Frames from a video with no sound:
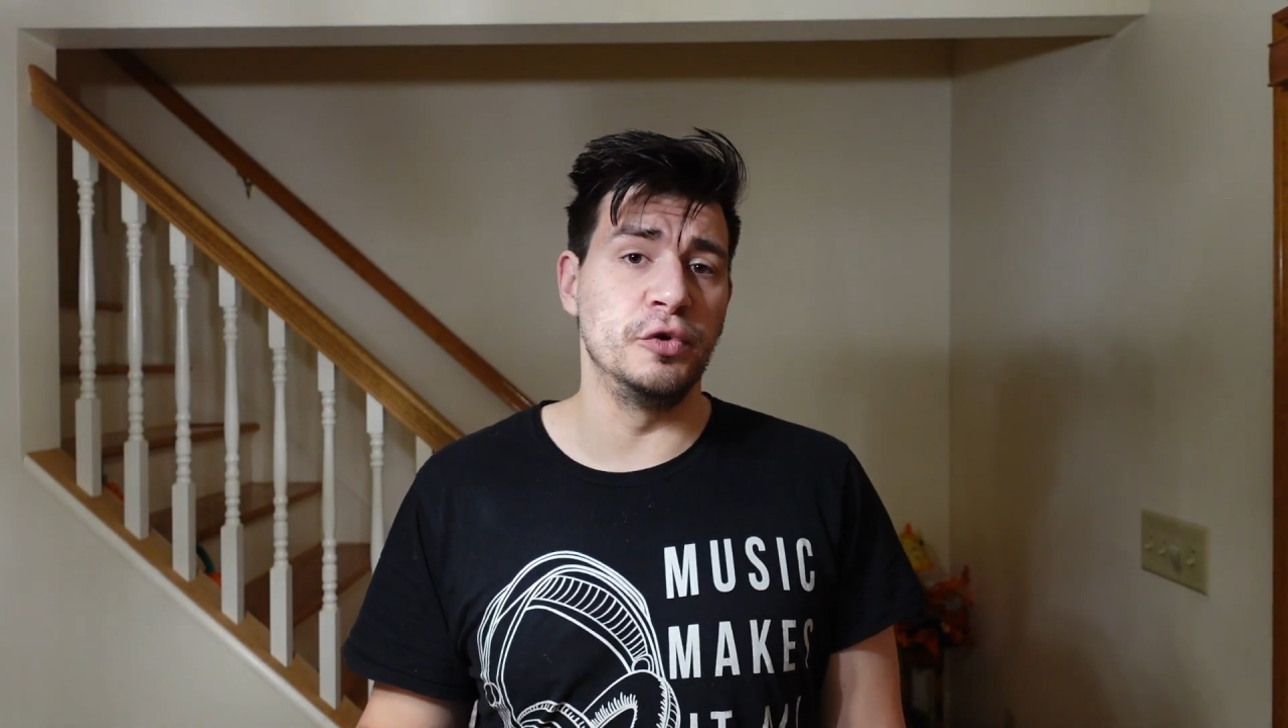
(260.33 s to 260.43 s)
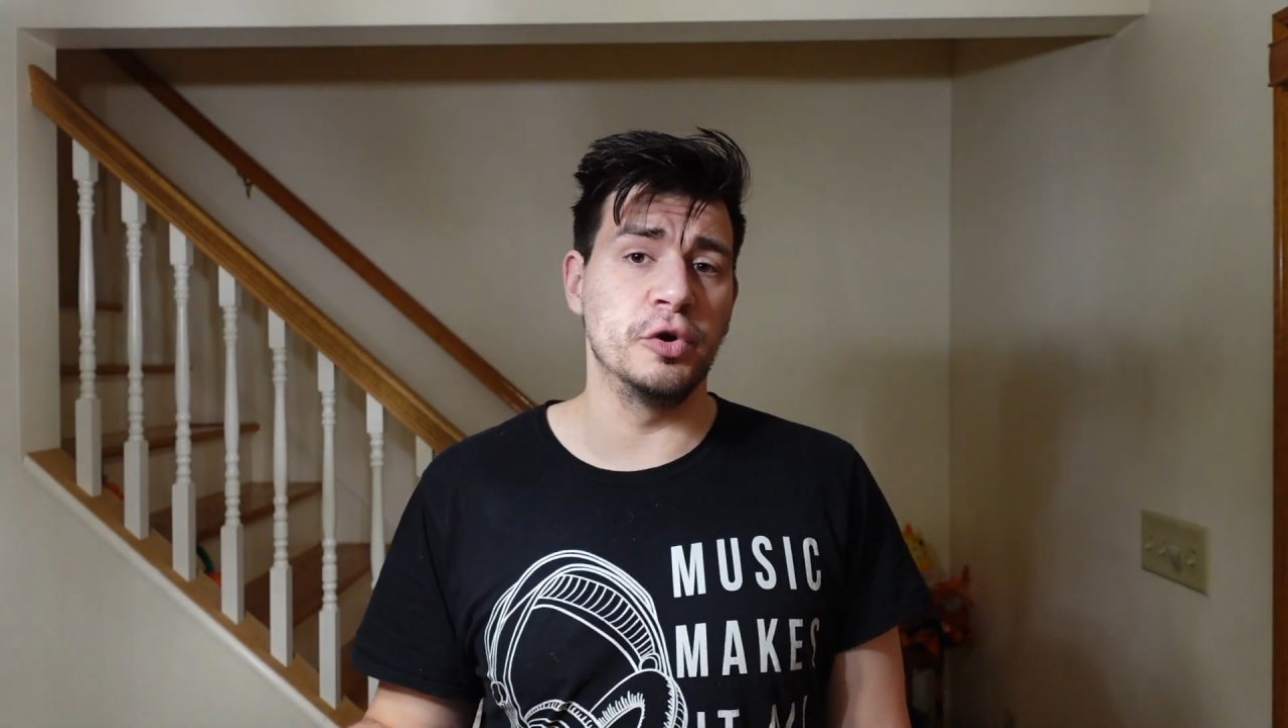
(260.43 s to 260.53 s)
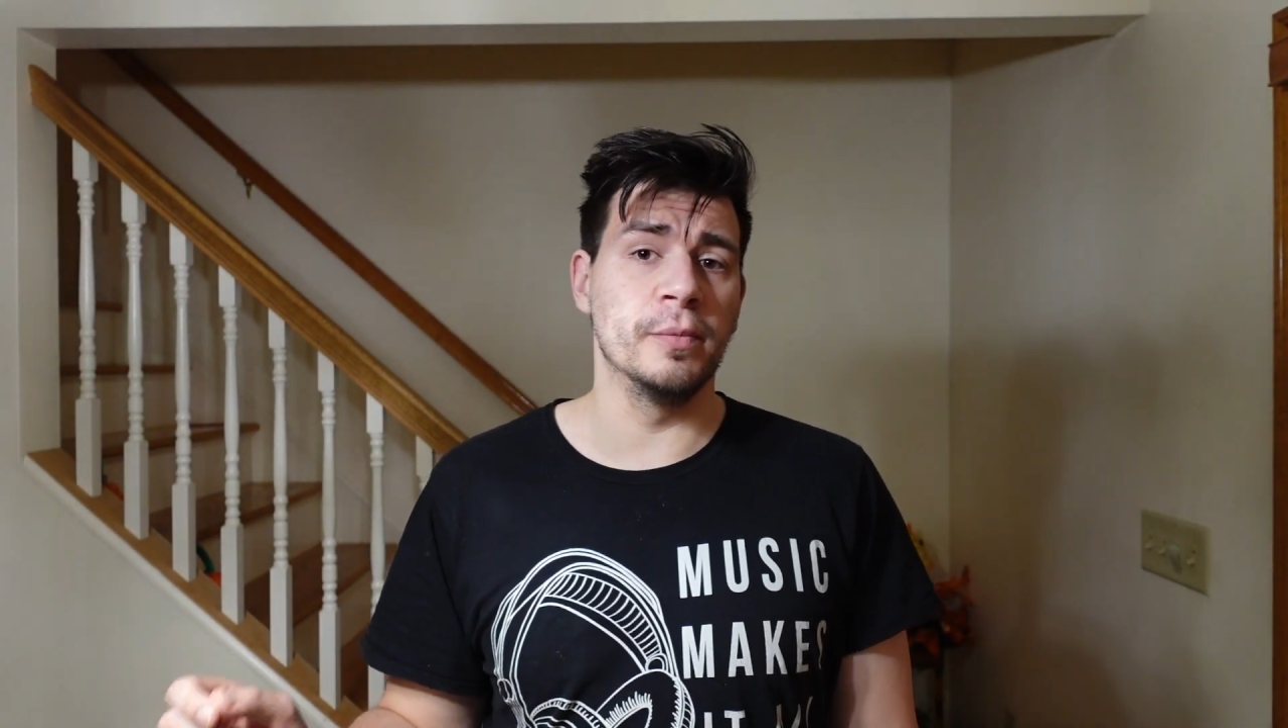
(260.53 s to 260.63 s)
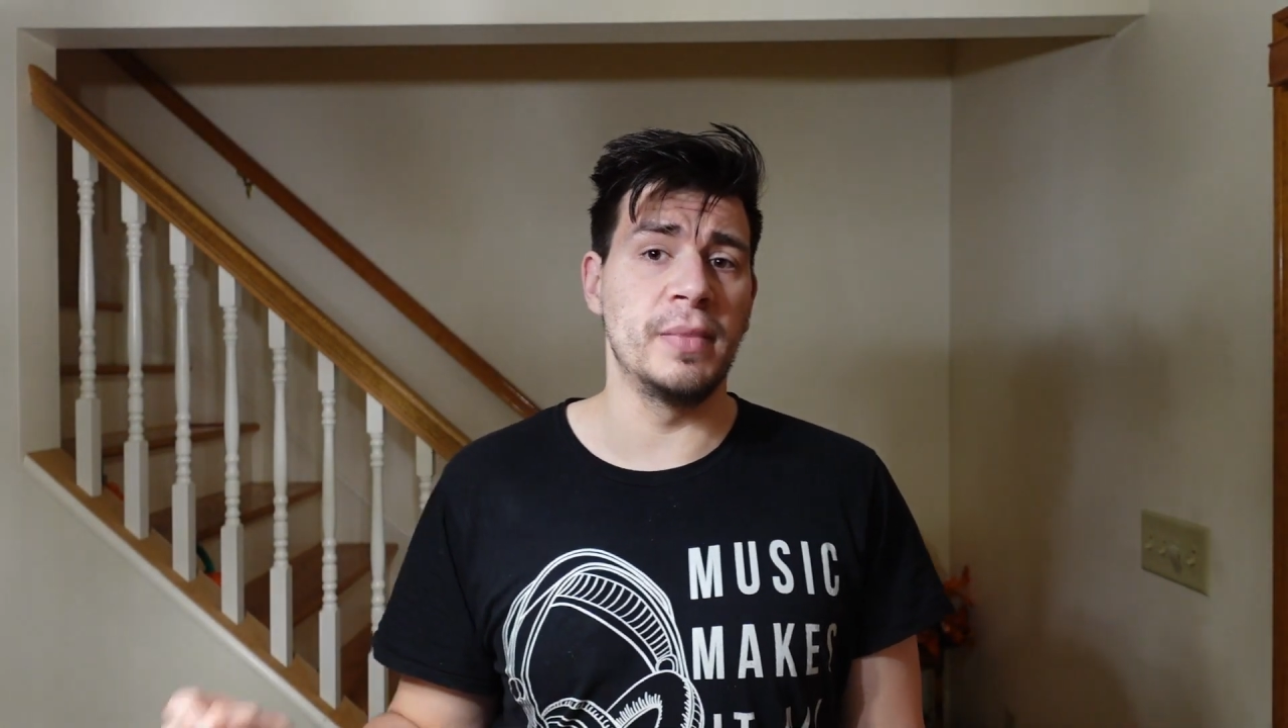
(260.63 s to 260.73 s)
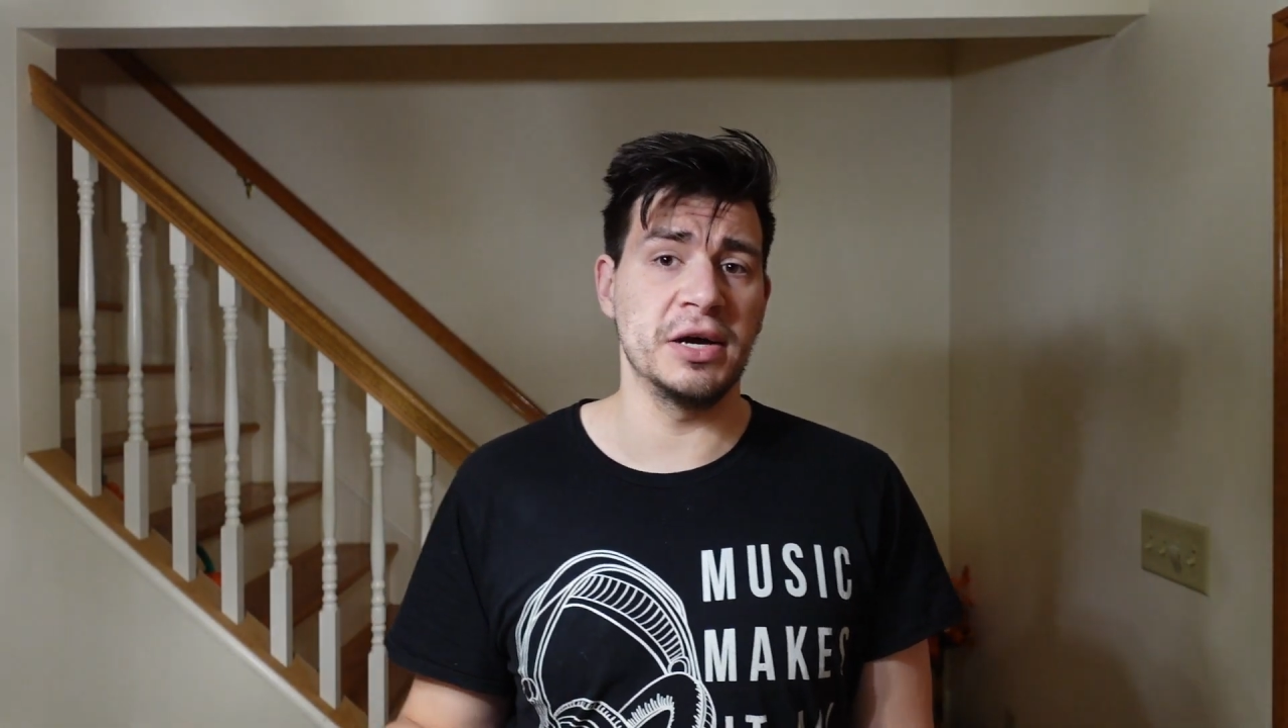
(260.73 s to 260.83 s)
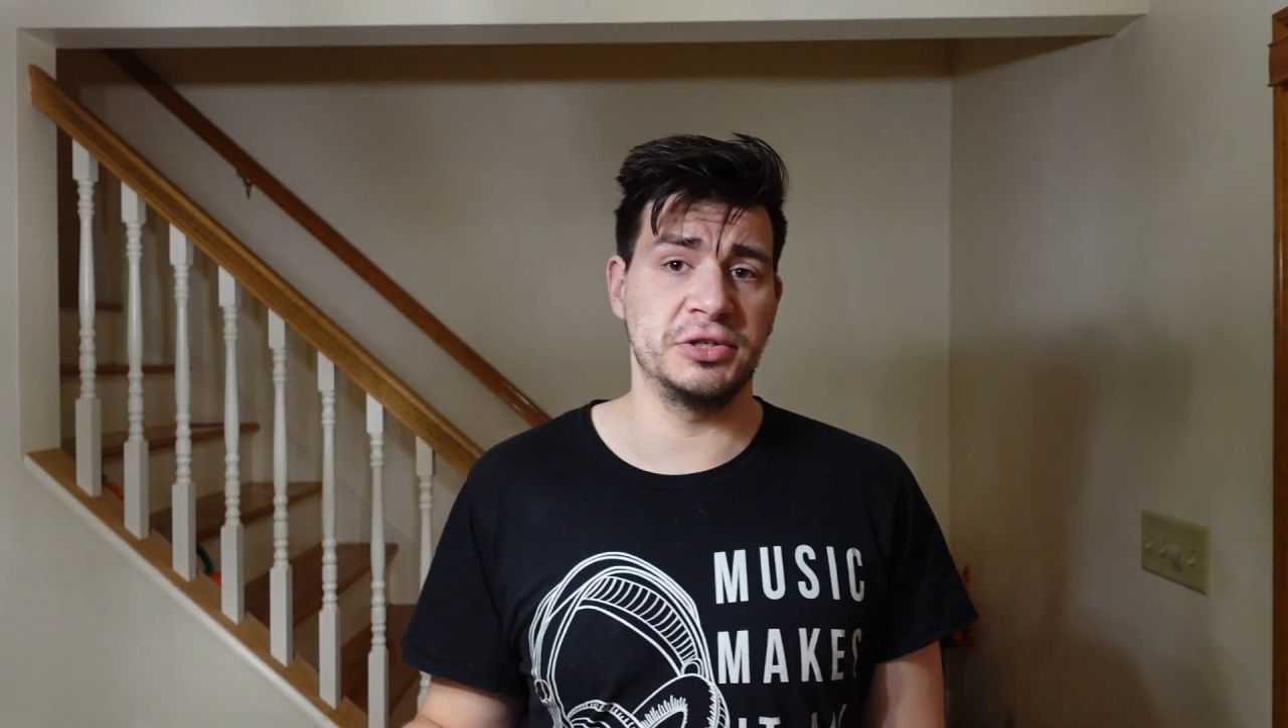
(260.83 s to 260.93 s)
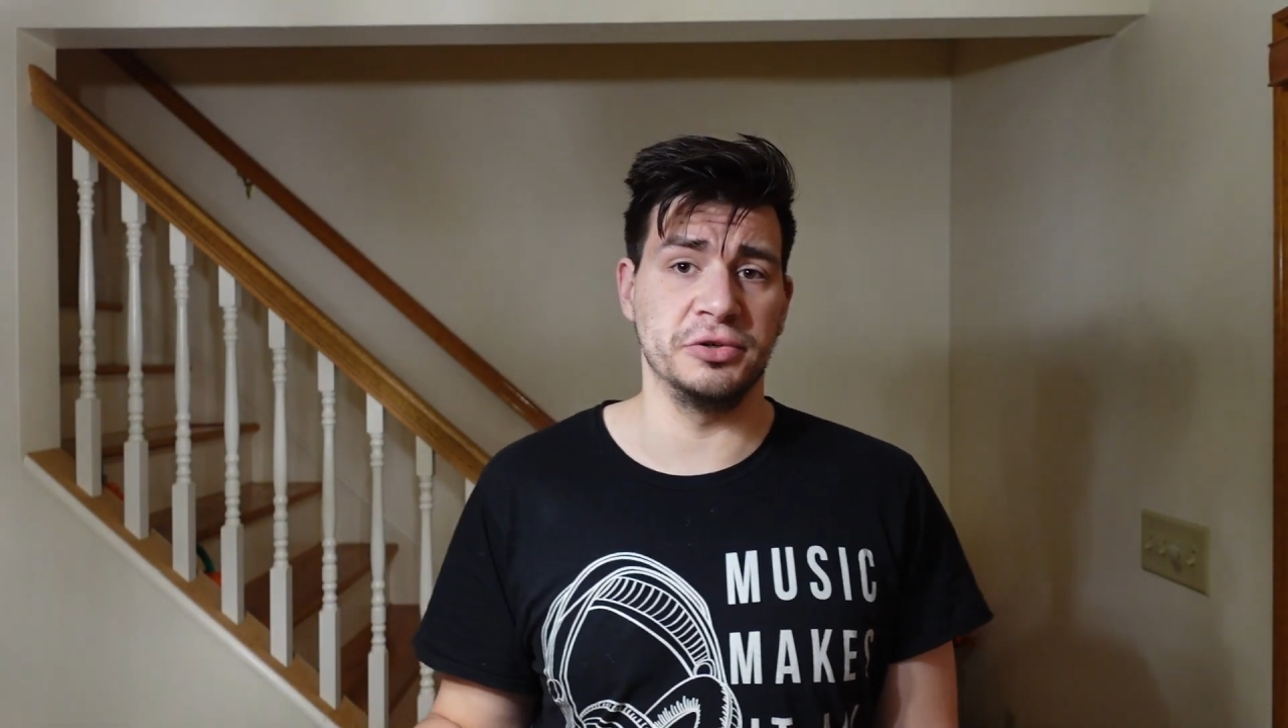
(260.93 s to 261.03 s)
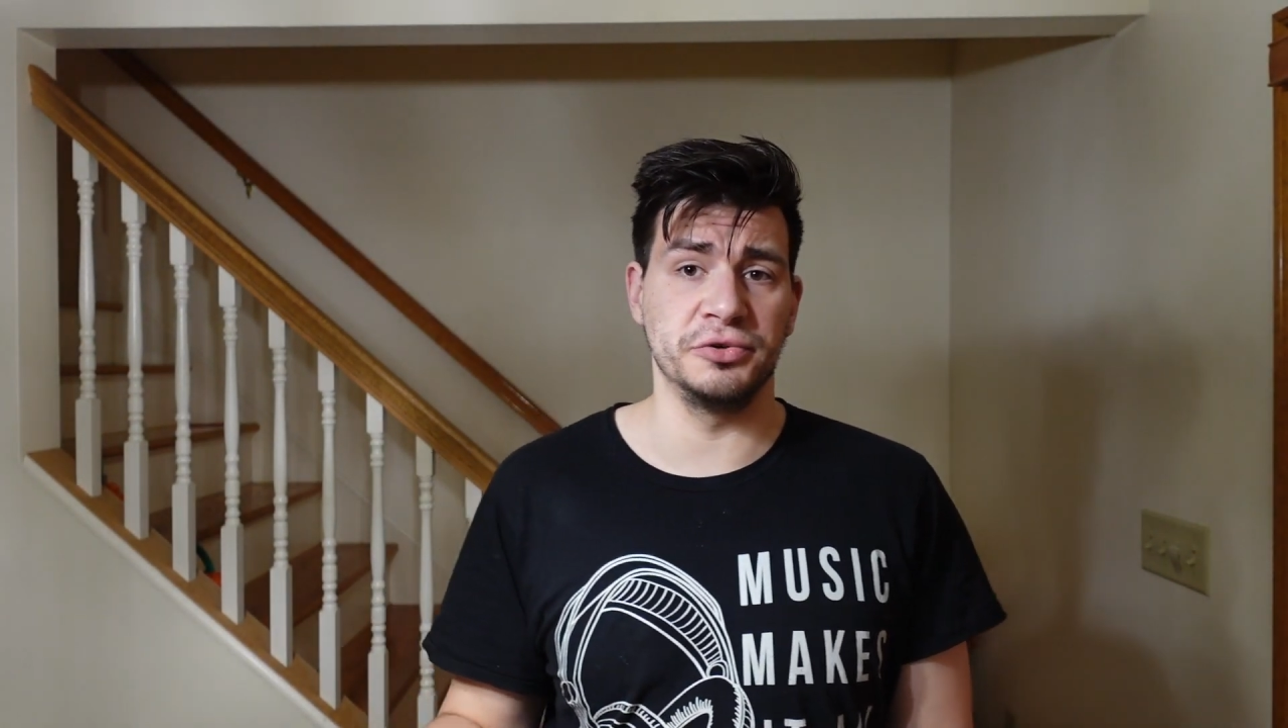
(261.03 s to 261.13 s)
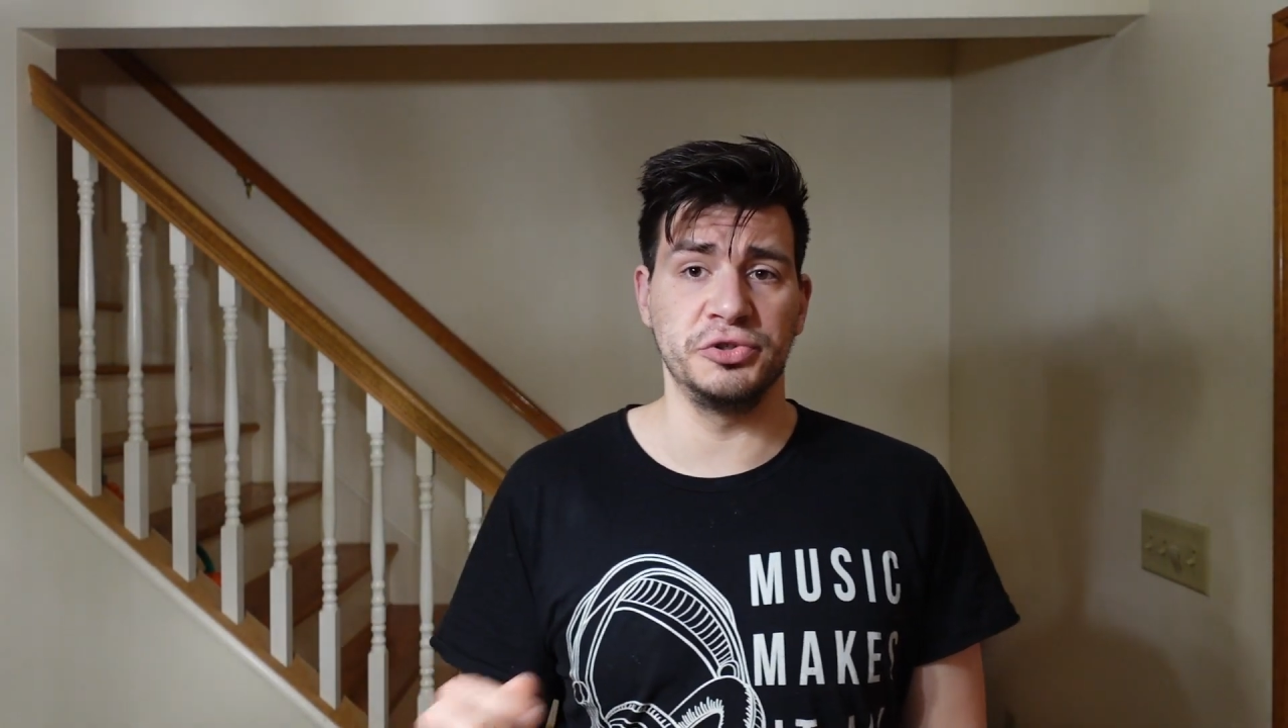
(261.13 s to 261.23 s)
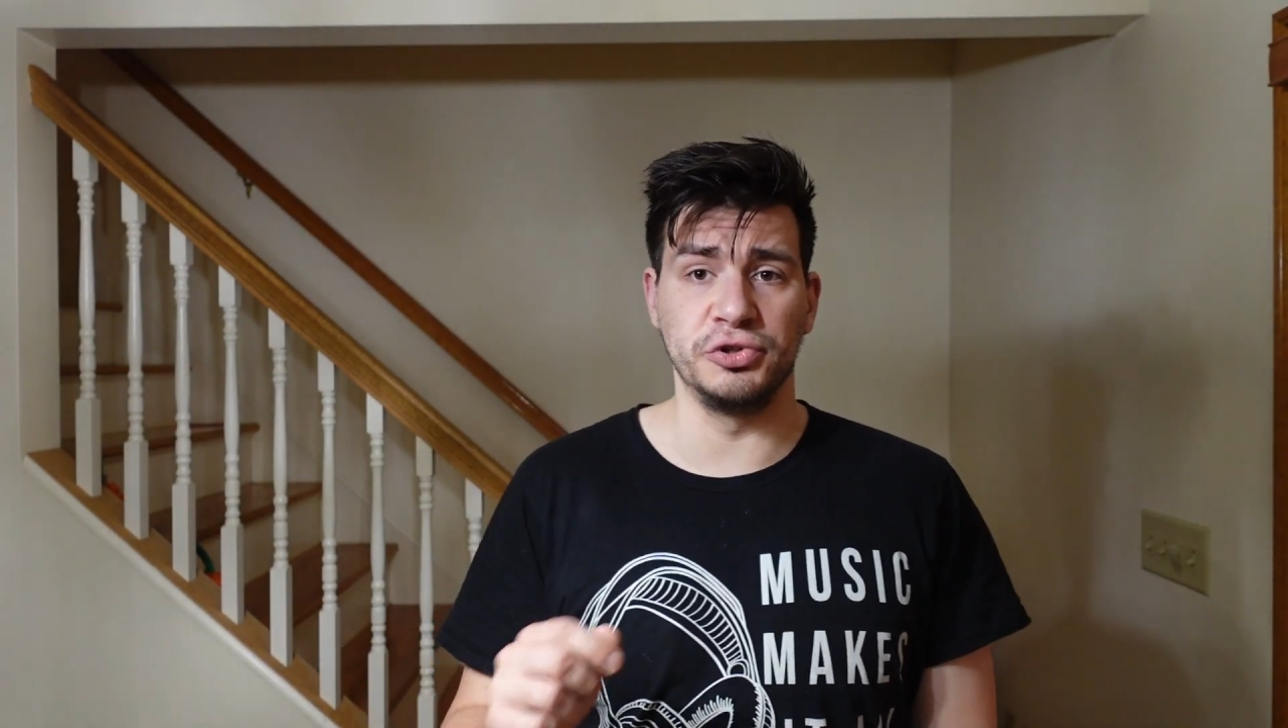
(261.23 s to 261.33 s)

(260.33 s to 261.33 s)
your muscles